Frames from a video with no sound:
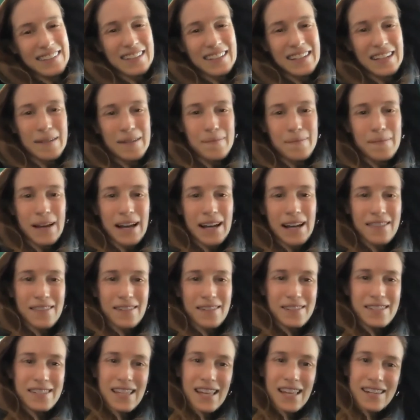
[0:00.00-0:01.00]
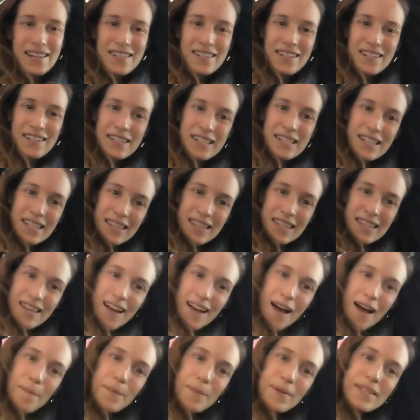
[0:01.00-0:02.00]
Come back through center to the
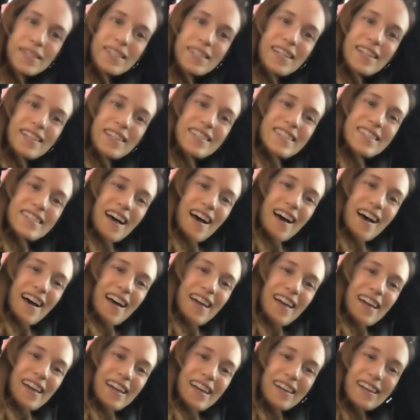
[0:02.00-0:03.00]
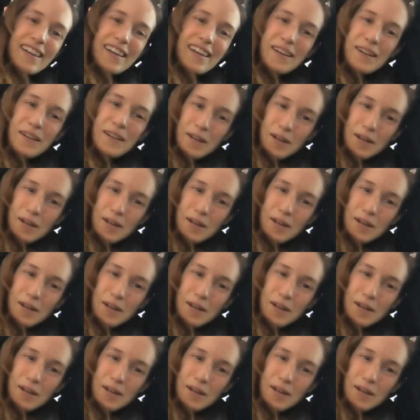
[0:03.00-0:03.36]
opposite side.